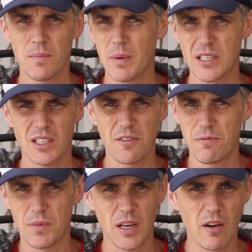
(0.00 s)
Basically,
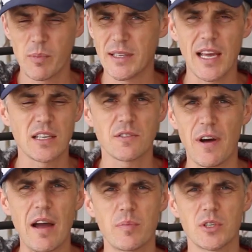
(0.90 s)
the government takes
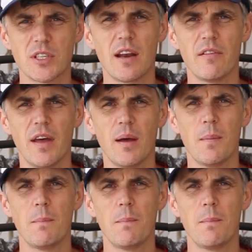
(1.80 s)
5% of it.